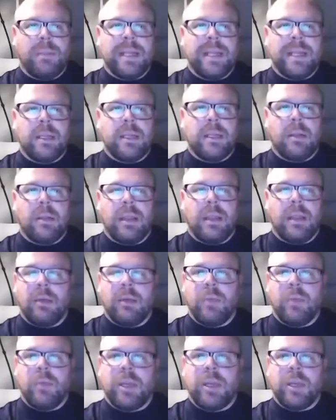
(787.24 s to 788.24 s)
meaning
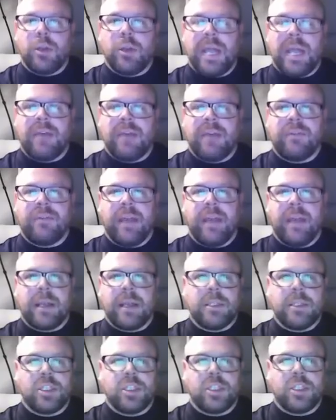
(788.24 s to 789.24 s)
that we could have
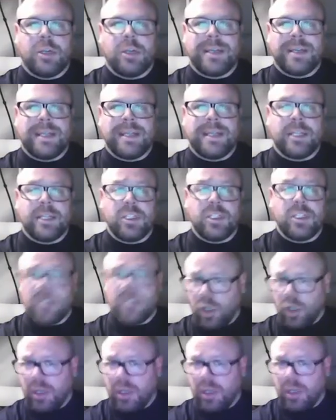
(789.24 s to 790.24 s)
concerning
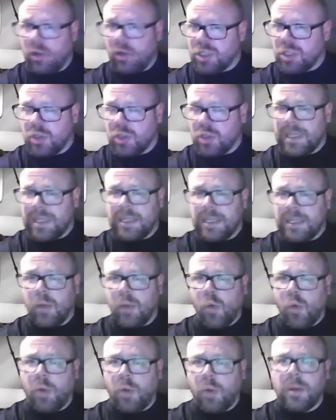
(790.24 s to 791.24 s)
conditions. Could it also lead to a
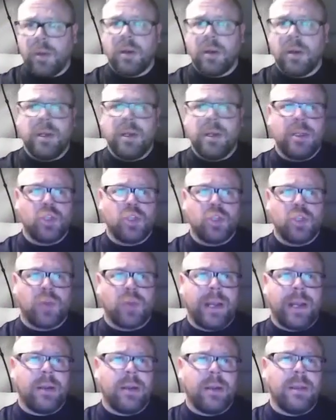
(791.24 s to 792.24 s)
warmer,
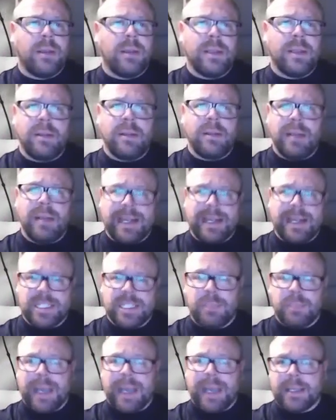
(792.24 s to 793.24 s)
drier than
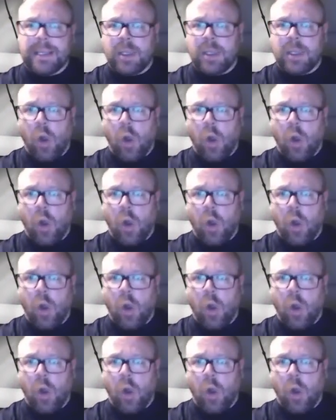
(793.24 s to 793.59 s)
expected